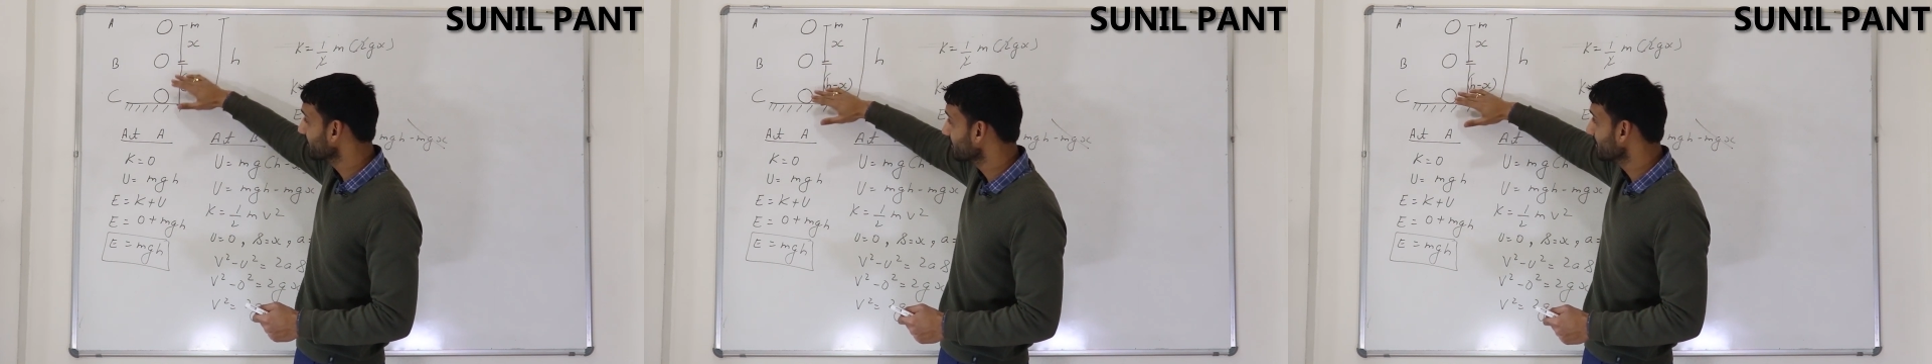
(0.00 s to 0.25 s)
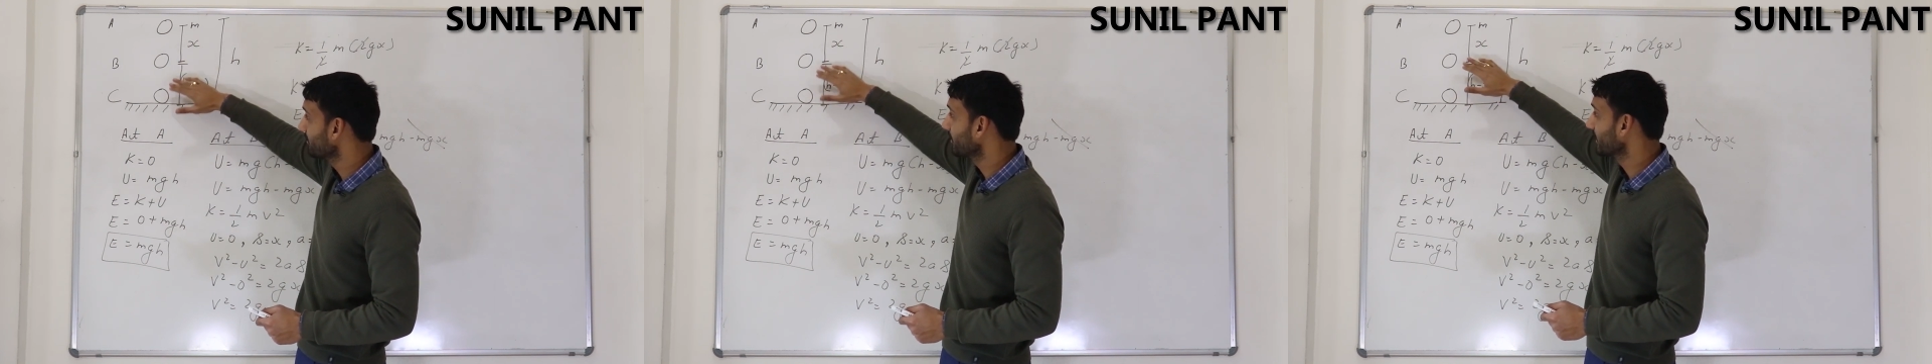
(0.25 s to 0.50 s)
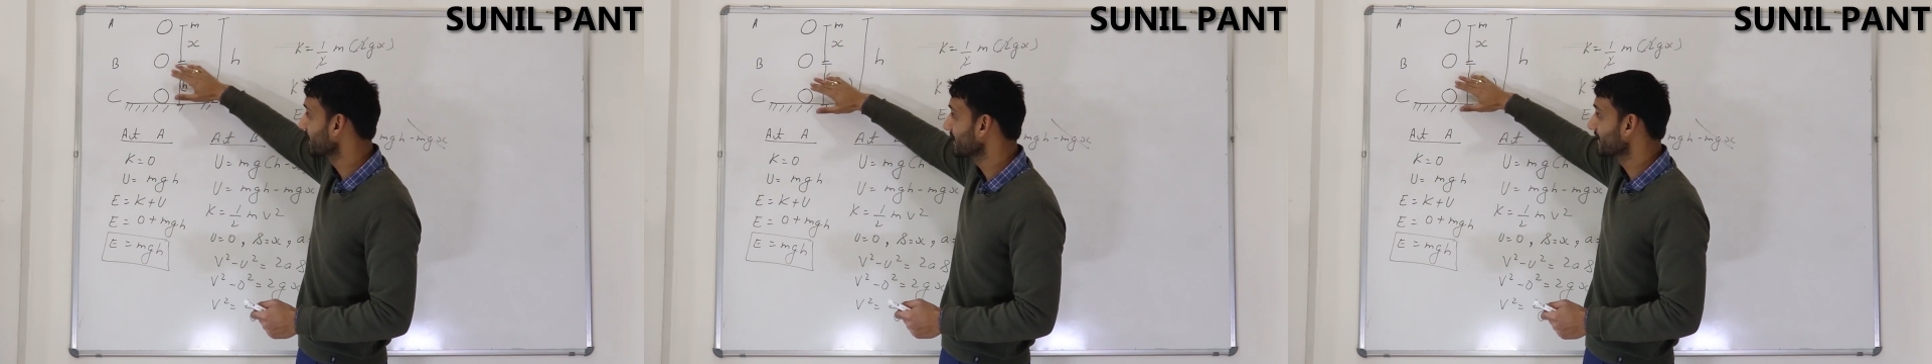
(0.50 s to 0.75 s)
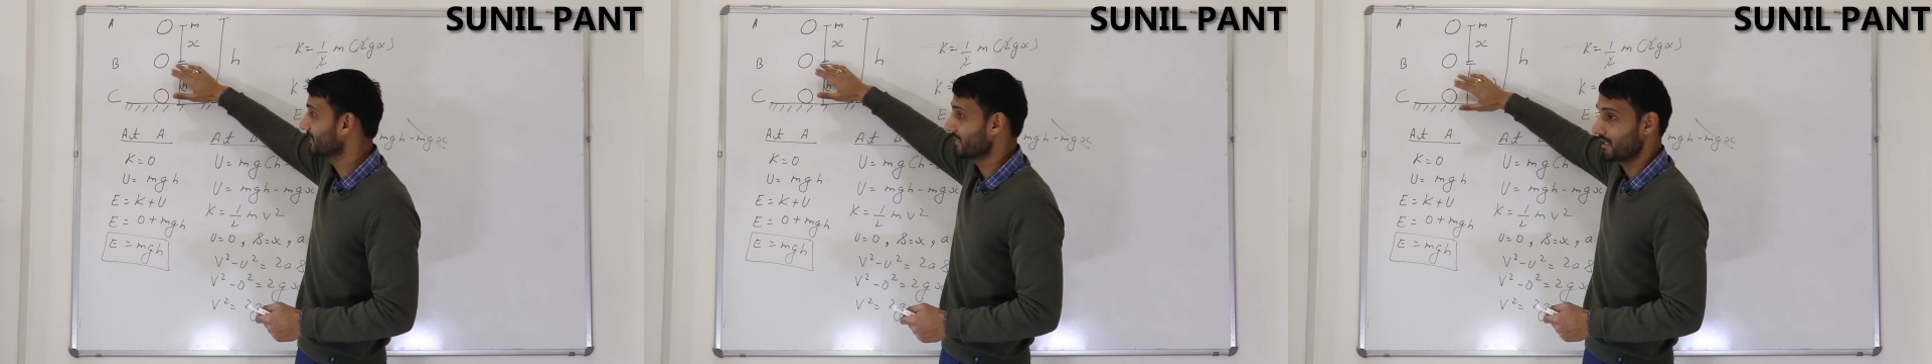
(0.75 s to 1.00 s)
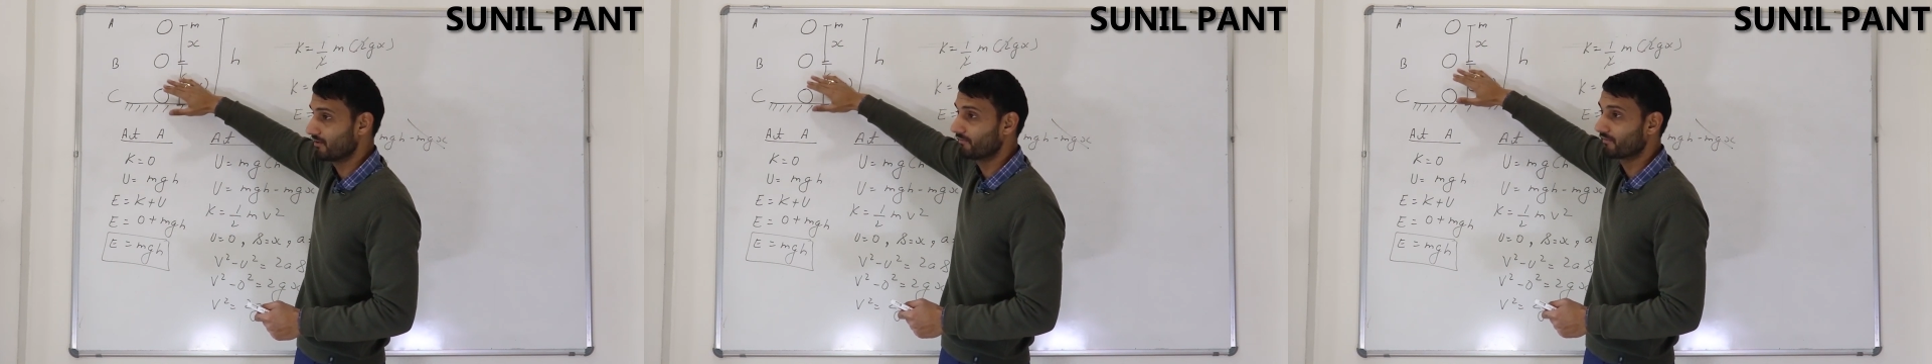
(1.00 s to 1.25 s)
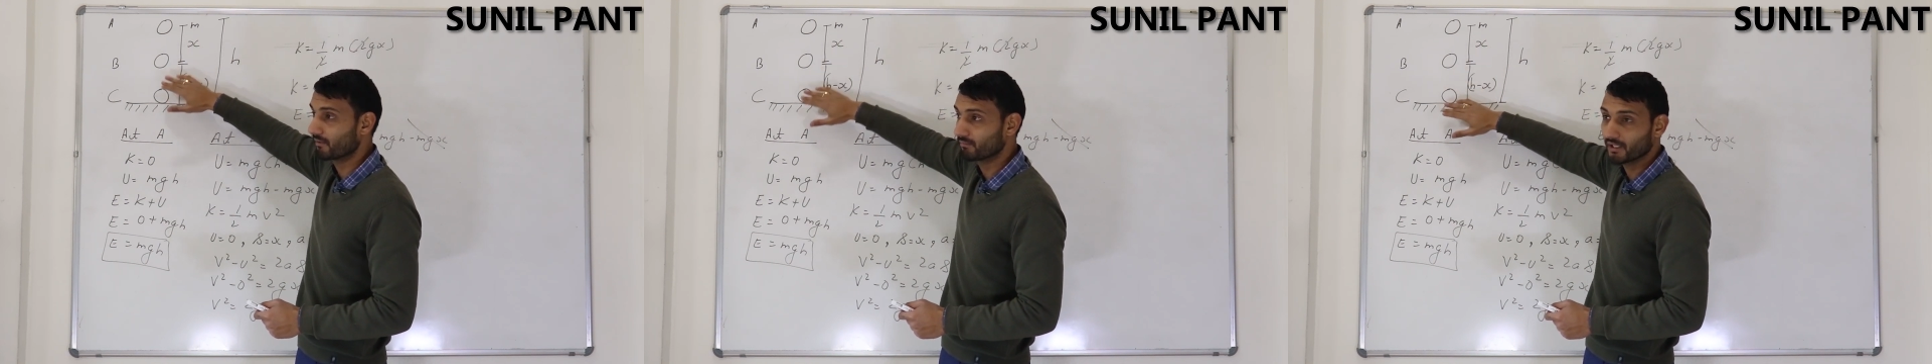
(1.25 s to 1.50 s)
the body is now
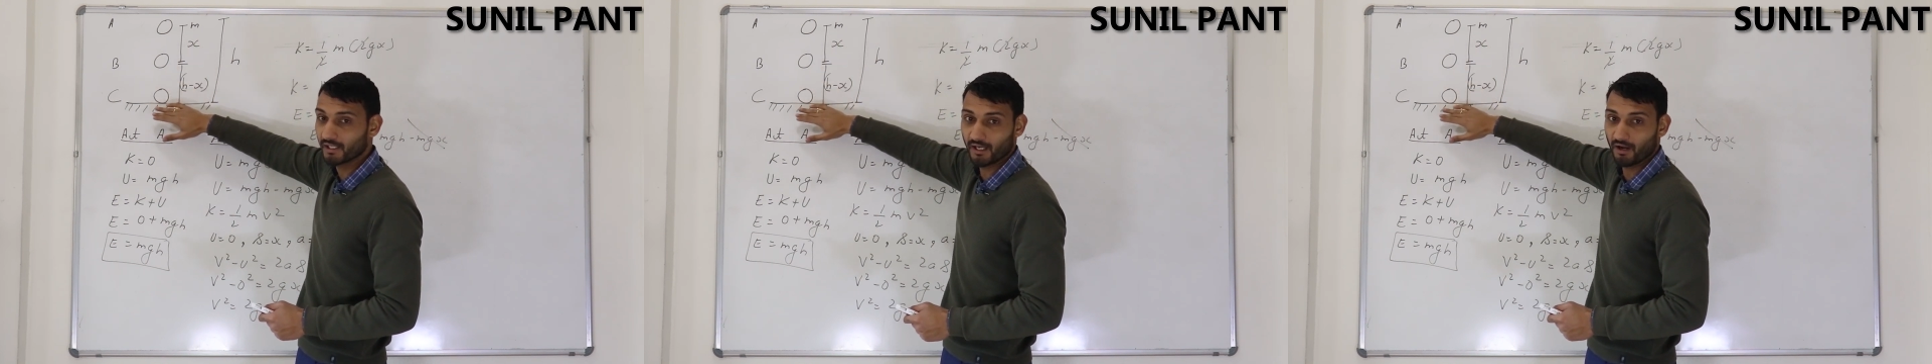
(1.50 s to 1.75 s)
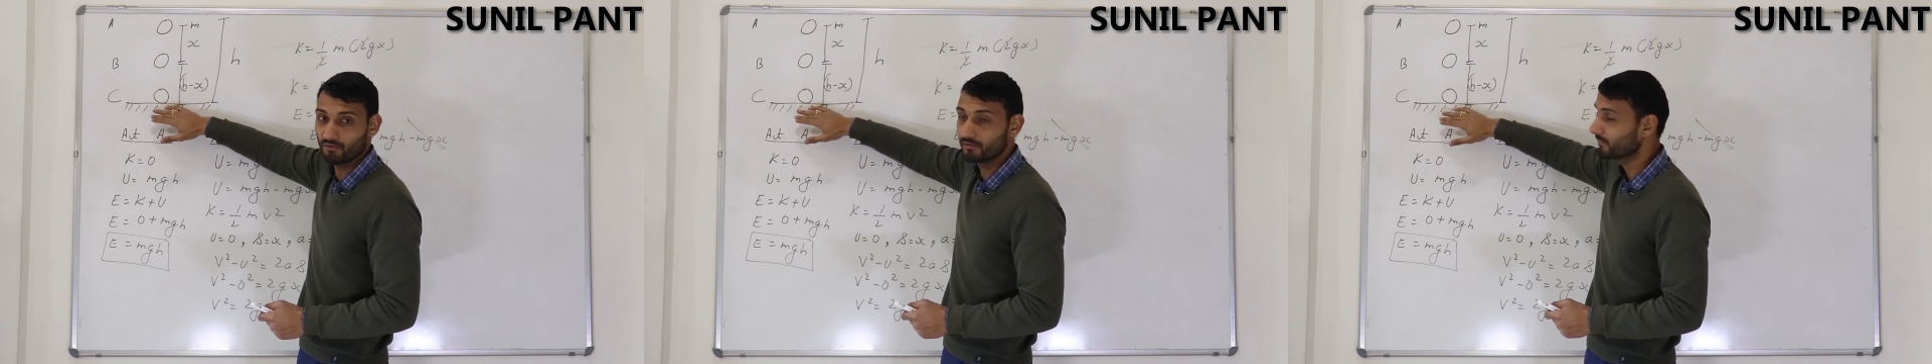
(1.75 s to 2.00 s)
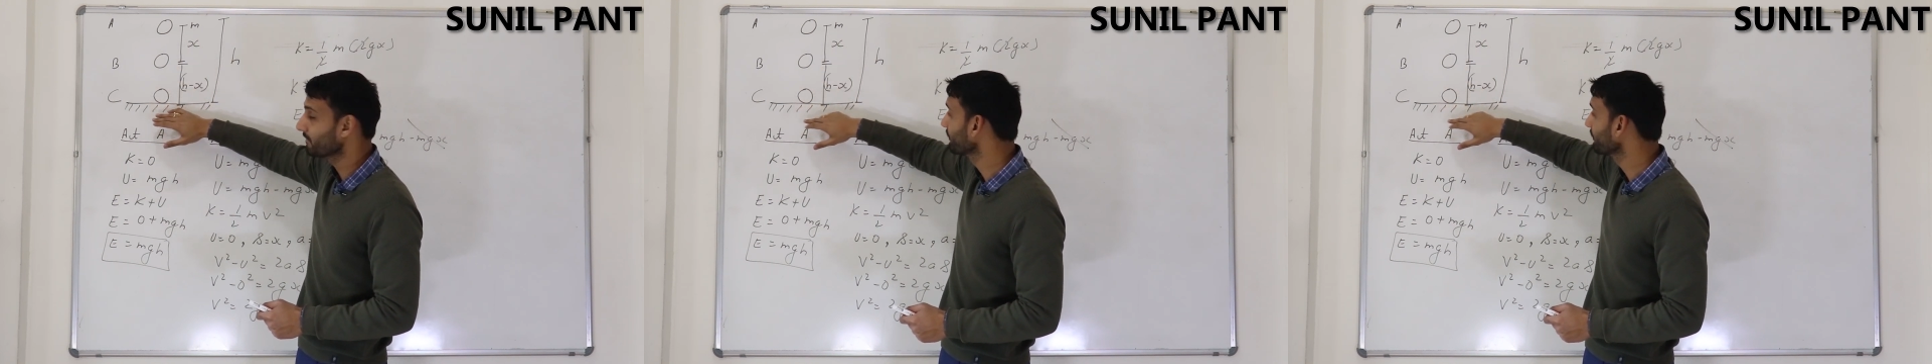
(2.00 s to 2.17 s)
from the ground?